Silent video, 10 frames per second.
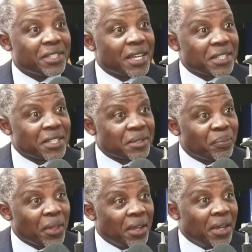settings.
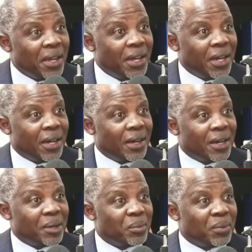
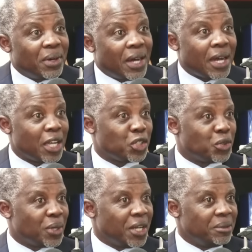High
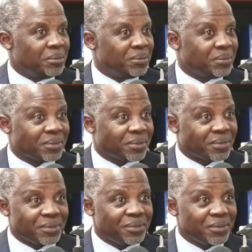sugar,
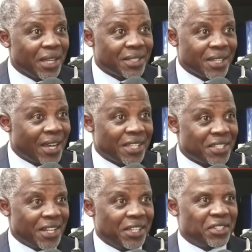it's a high
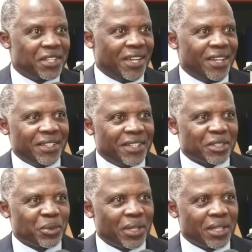starch diet, so
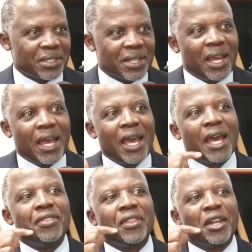that's quite easy.
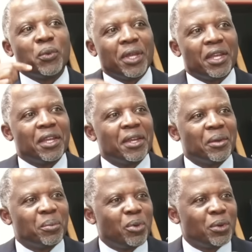And then we
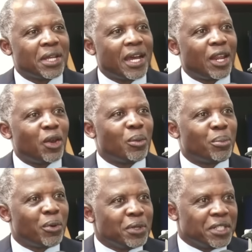put a low
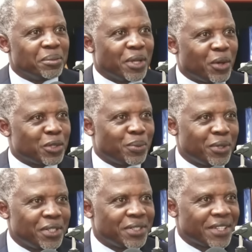protein because
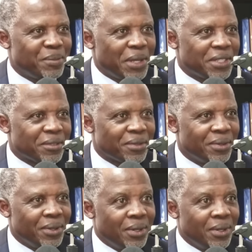protein is expensive.